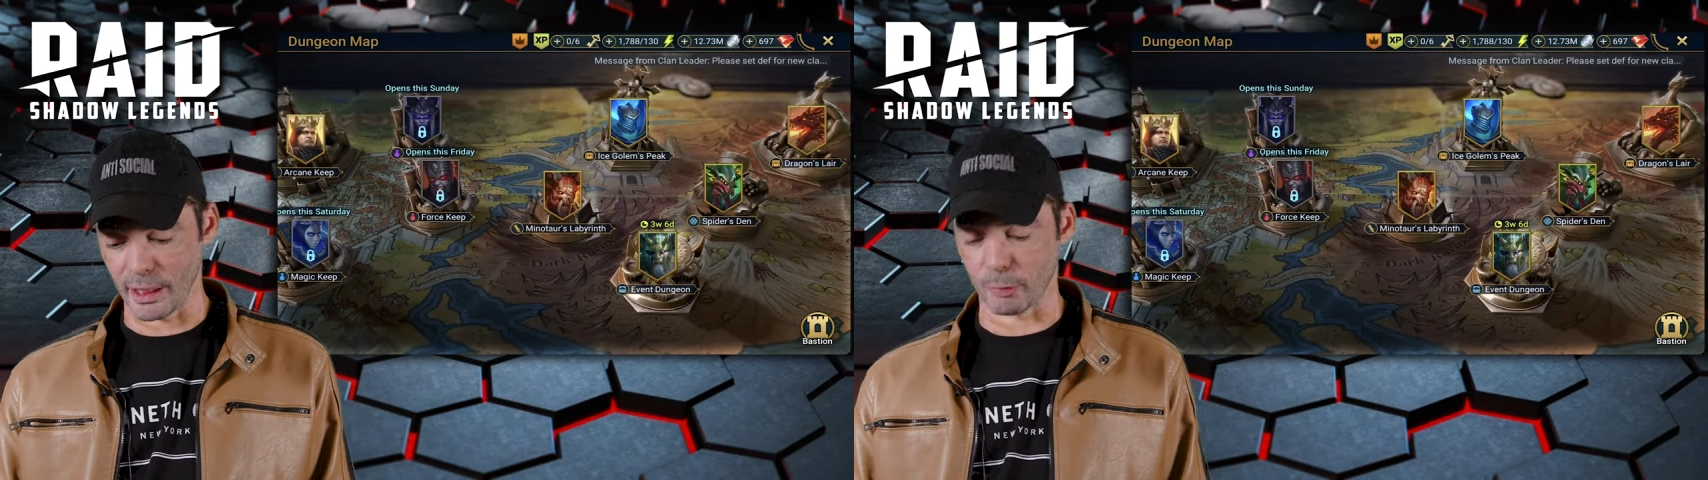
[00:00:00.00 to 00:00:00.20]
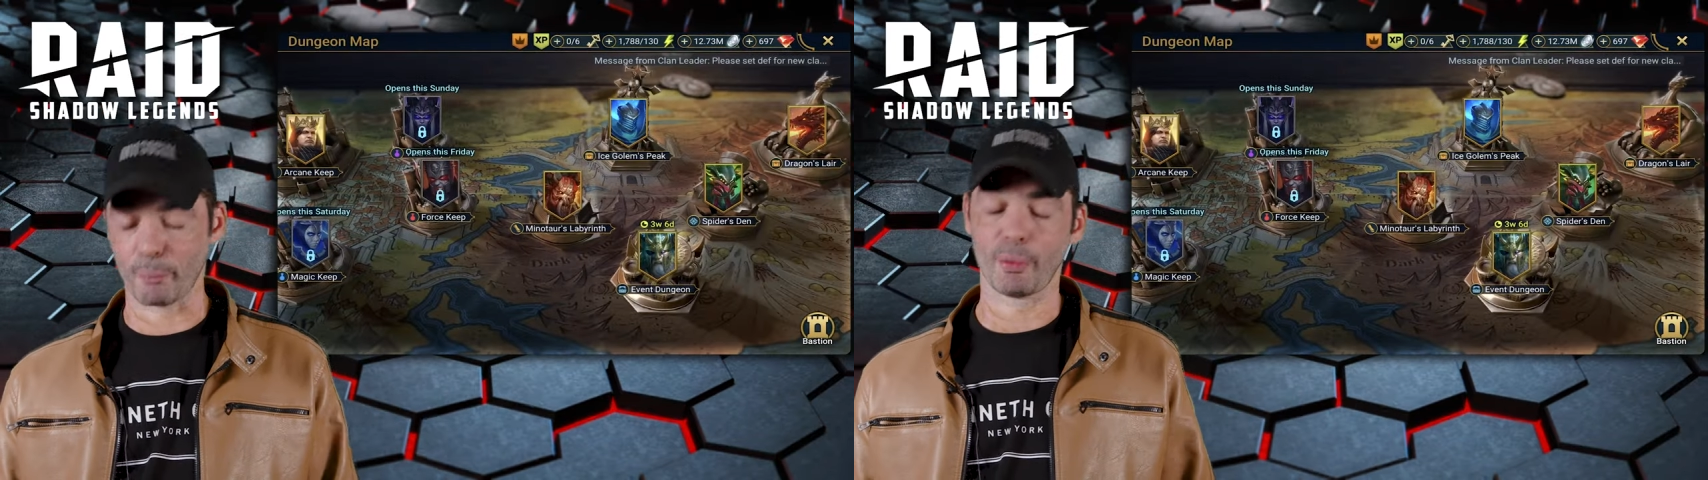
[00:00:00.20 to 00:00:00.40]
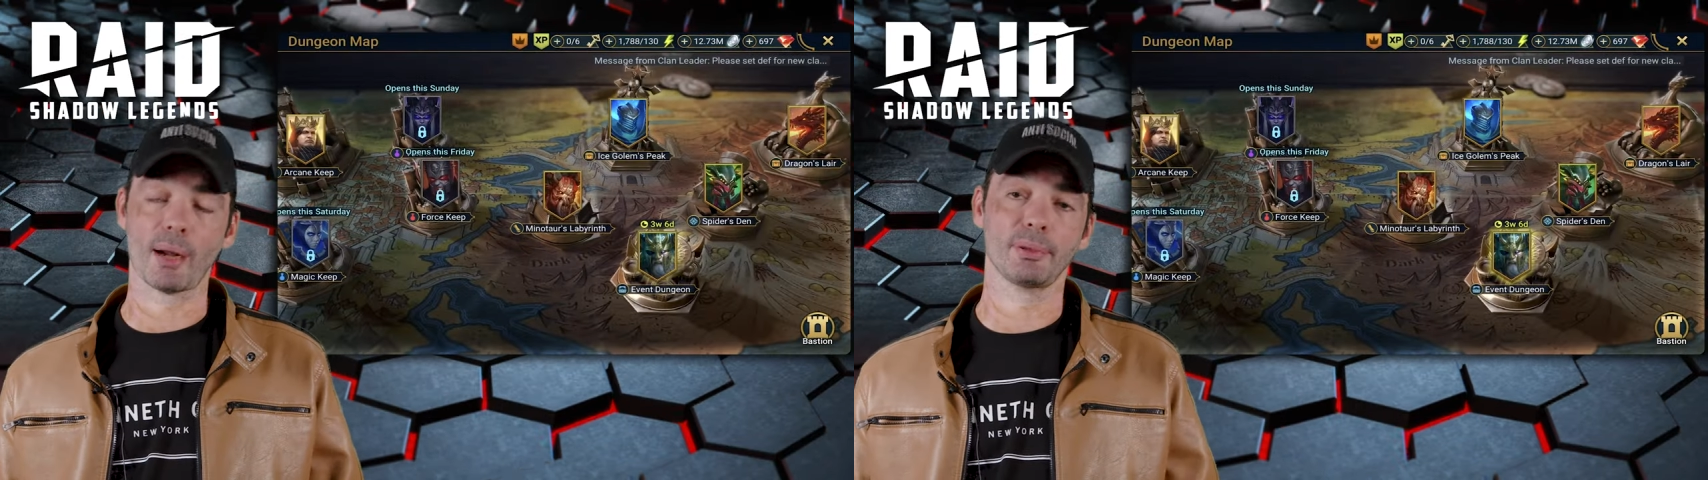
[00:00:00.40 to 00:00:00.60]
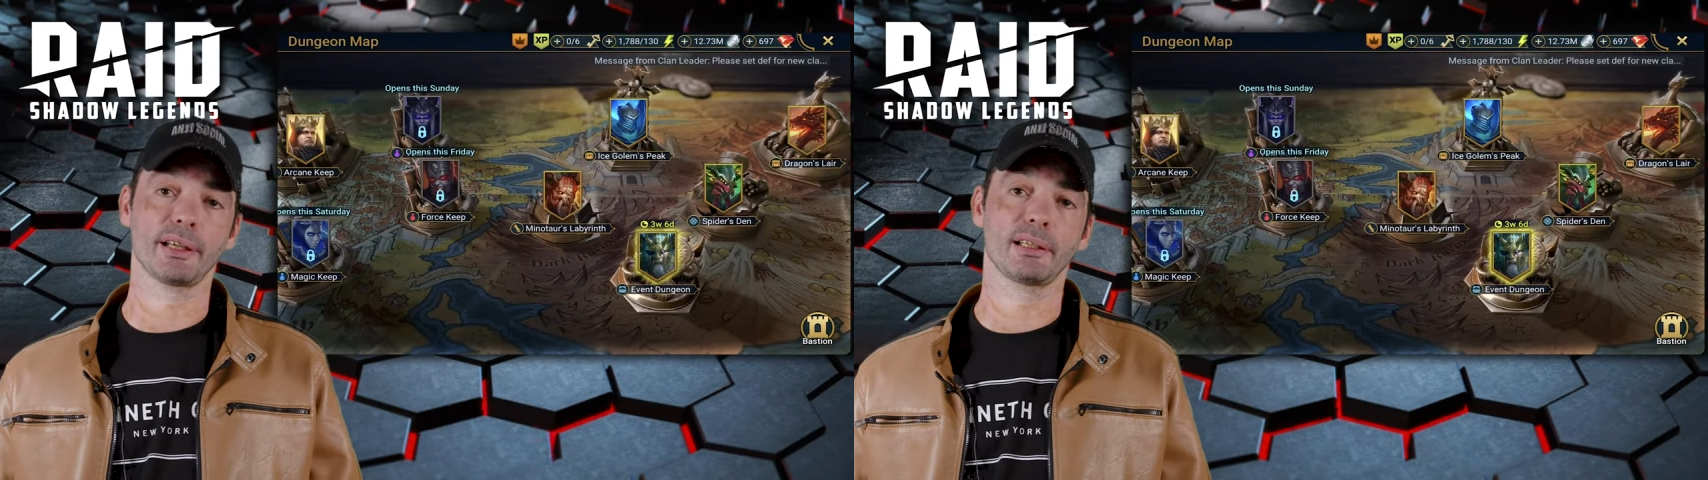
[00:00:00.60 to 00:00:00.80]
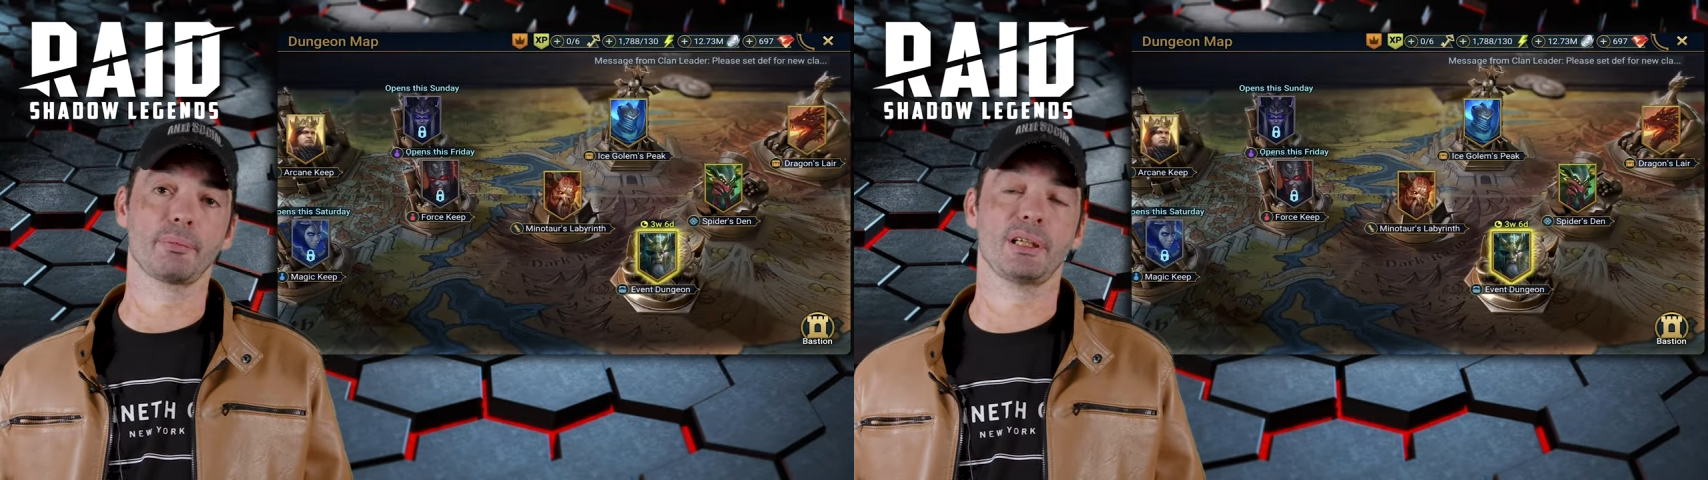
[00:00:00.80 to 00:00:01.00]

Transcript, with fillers: it's probably going to